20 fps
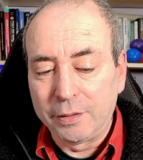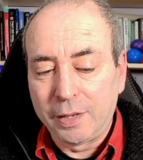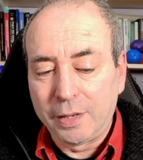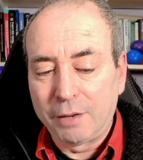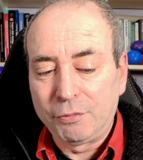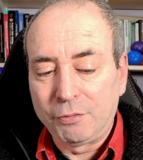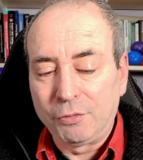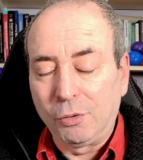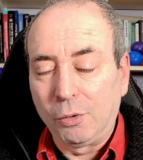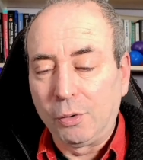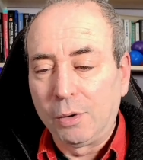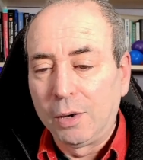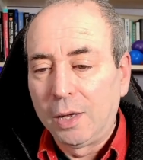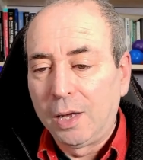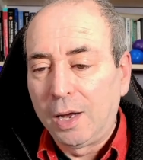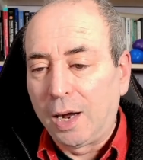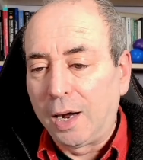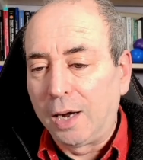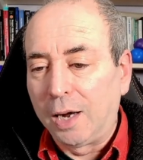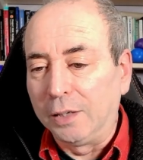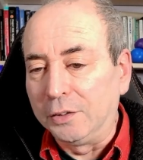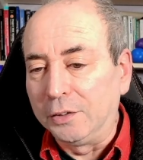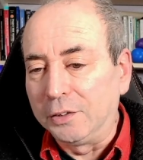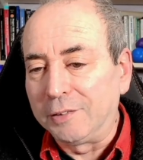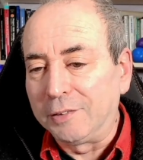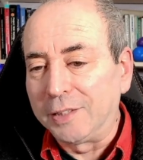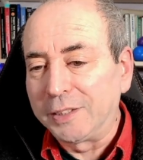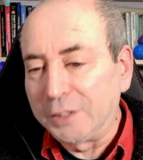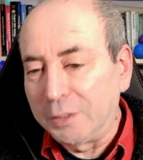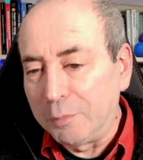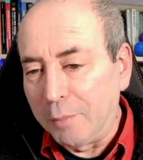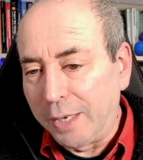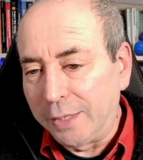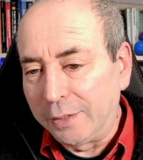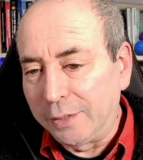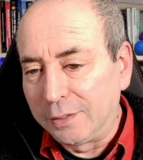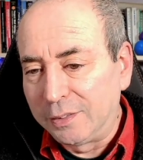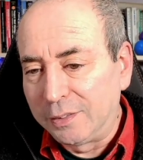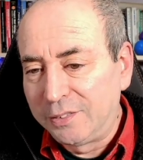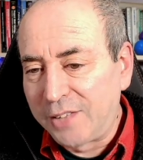and therefore
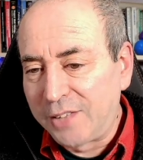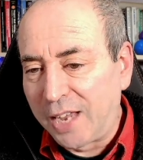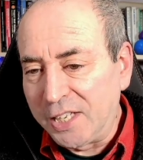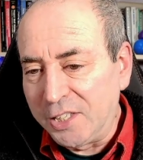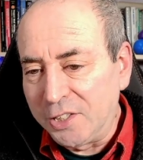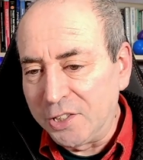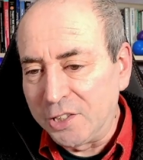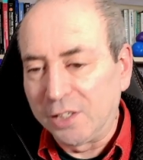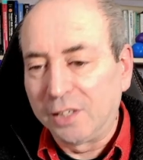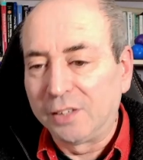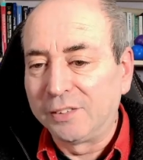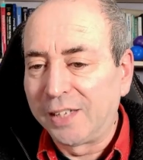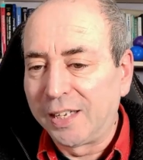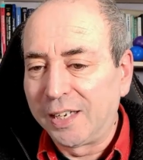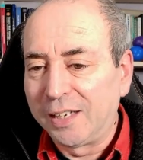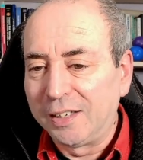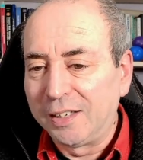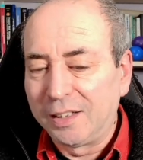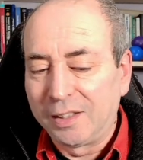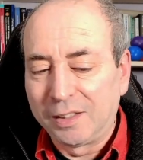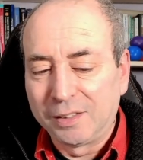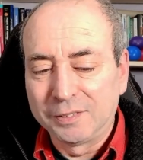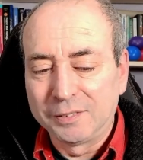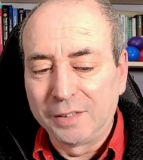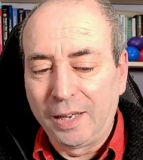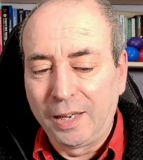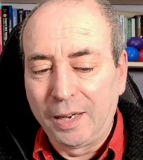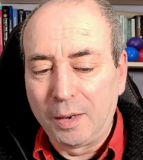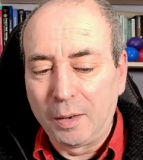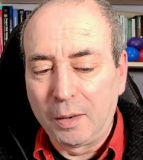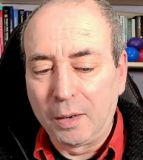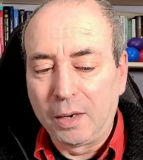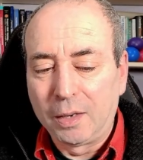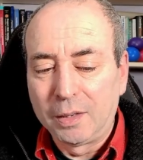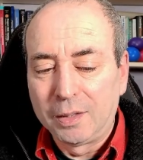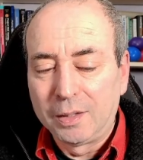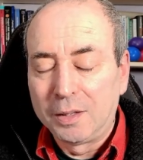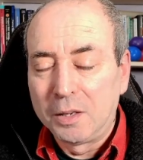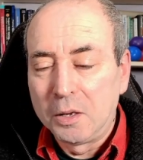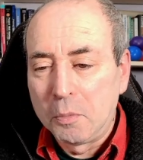underestimate the danger they
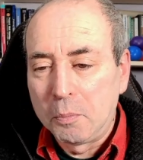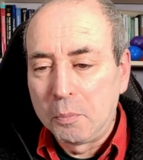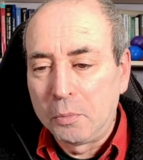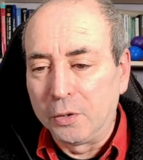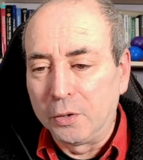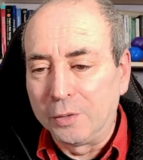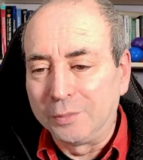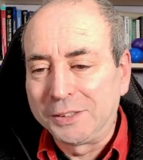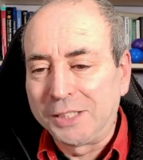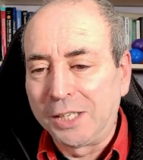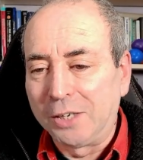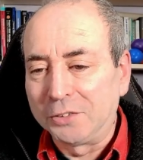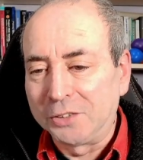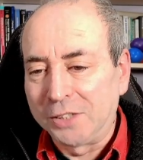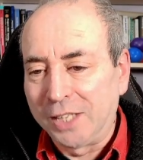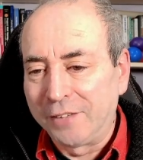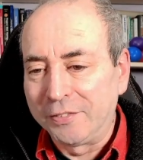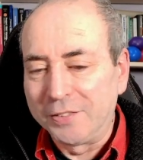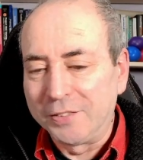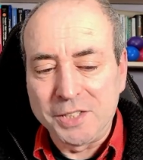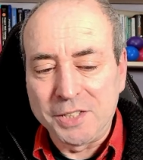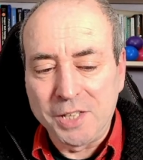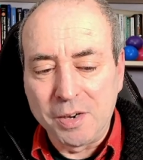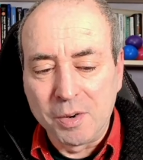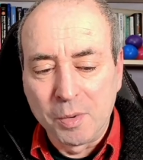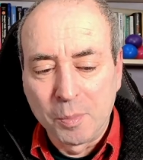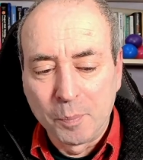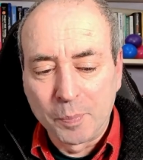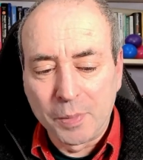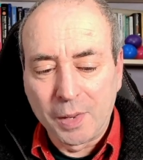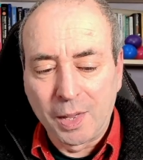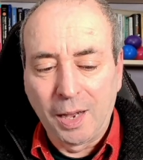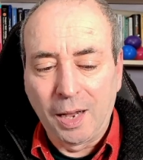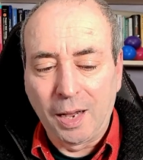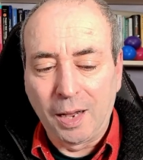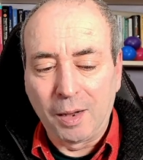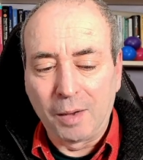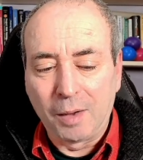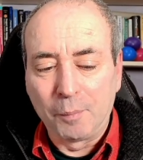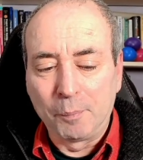put themselves and others in
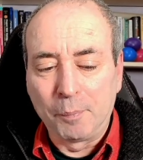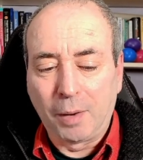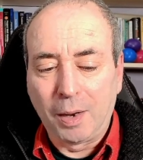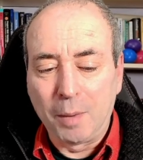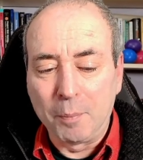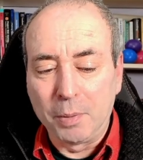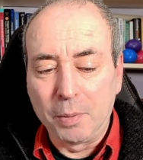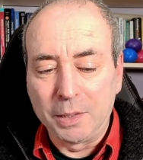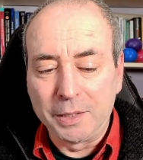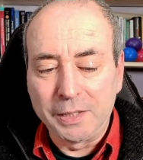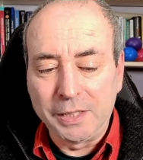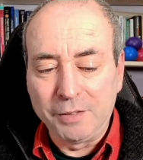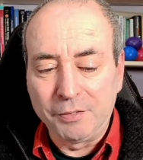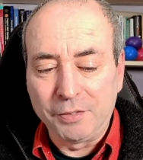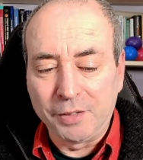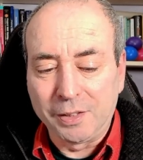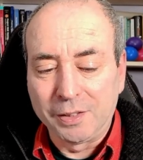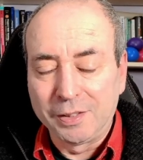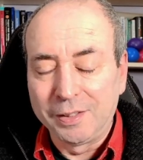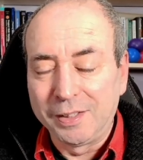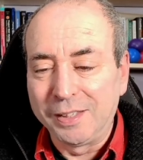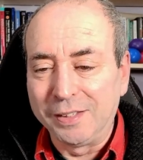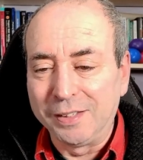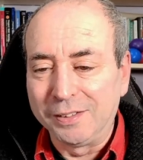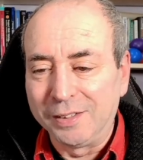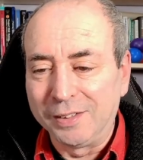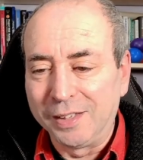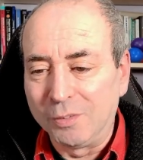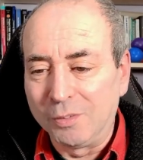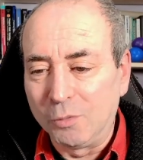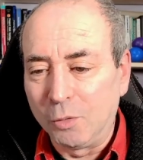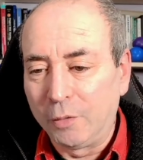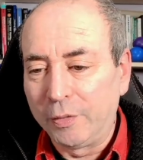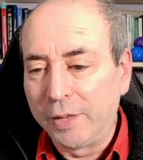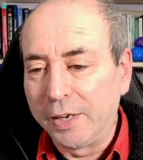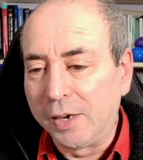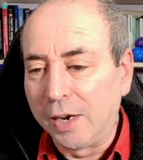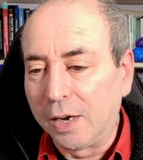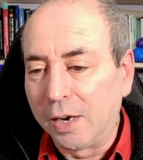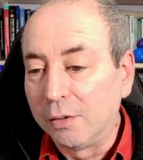by believing in what
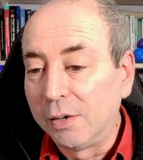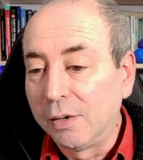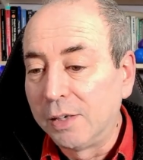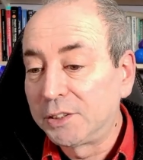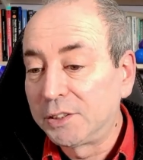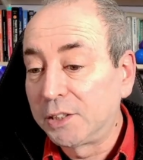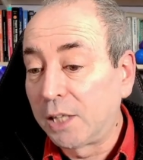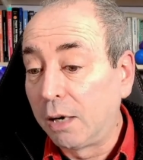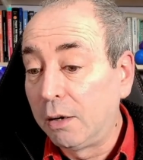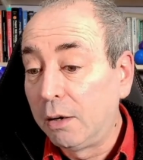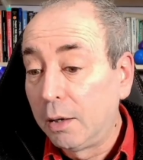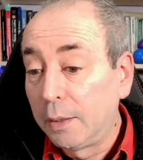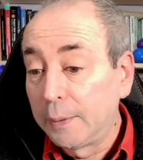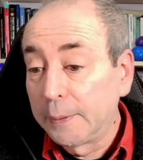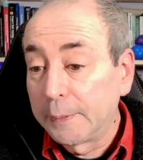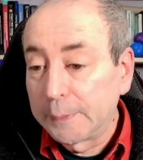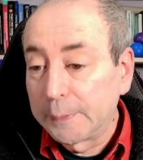they know. So